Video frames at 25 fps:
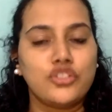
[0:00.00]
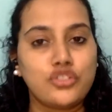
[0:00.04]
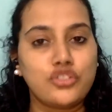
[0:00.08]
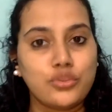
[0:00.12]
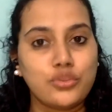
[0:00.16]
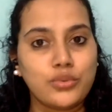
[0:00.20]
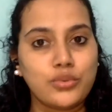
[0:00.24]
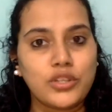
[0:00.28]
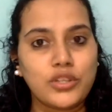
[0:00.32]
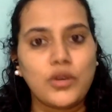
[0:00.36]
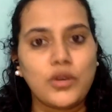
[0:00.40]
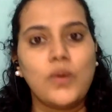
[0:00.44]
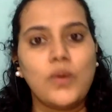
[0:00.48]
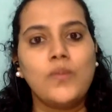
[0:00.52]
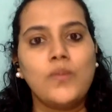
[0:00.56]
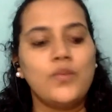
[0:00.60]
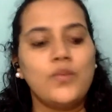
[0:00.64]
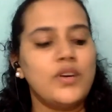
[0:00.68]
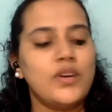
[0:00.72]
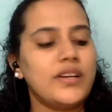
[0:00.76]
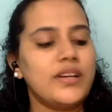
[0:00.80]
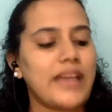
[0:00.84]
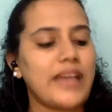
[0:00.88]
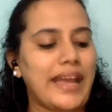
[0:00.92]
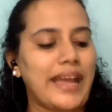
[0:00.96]
do the
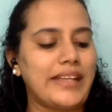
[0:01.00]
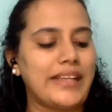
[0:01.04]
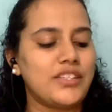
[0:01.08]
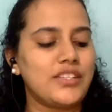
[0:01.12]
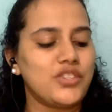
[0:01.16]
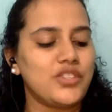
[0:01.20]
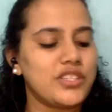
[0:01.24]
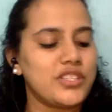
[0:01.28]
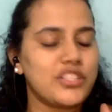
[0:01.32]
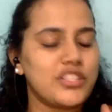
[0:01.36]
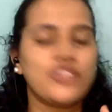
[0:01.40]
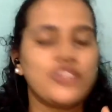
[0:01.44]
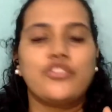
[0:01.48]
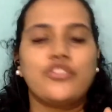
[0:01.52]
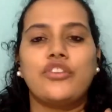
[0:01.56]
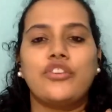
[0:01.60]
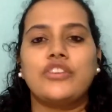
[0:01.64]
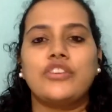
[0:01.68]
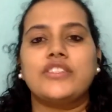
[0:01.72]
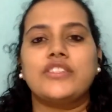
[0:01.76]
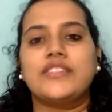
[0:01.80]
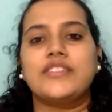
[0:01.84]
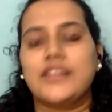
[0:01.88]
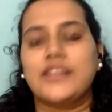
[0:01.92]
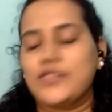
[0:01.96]
homework and just
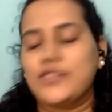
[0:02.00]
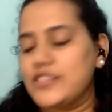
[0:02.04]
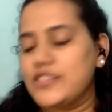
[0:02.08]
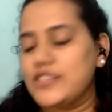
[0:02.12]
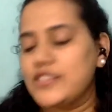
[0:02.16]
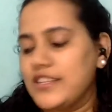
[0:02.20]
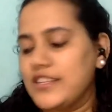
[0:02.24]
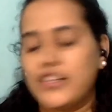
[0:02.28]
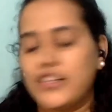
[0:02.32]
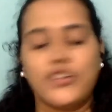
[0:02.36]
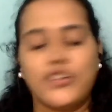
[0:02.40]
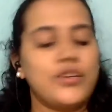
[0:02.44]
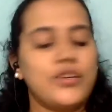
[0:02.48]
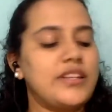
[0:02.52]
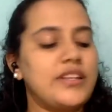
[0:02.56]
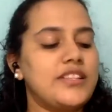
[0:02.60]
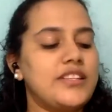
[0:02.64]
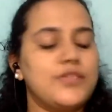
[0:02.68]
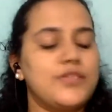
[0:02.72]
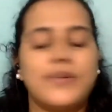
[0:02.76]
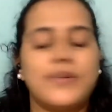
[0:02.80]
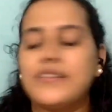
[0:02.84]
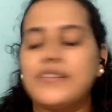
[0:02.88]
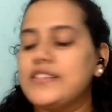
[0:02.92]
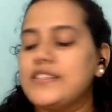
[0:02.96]
cross it out and say that, okay,
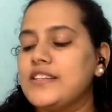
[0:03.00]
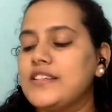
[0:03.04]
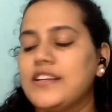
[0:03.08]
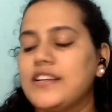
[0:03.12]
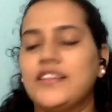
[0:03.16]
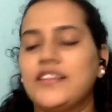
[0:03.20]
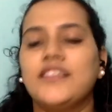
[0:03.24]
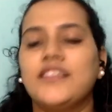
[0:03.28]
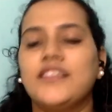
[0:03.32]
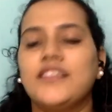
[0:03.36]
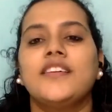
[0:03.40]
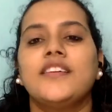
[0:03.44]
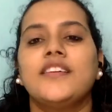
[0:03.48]
this one's done,